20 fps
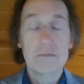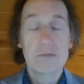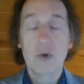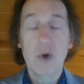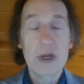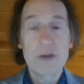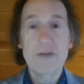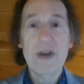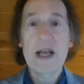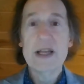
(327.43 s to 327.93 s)

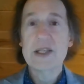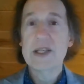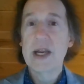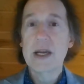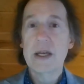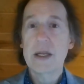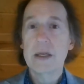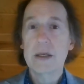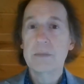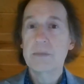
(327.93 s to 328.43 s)
quite
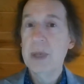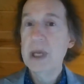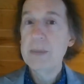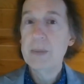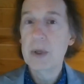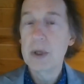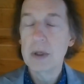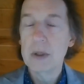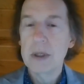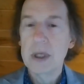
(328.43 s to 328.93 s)
fascinating
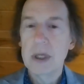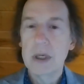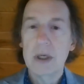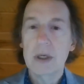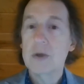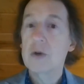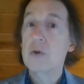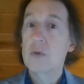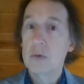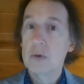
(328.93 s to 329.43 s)
people
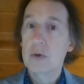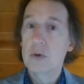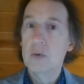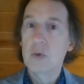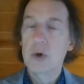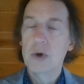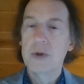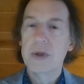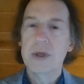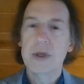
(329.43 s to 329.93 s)
who
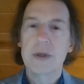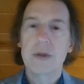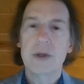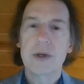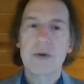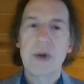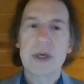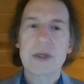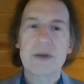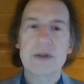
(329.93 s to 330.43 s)
were the
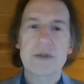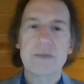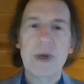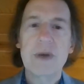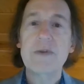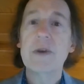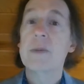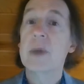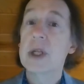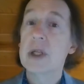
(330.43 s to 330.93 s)
directors above him,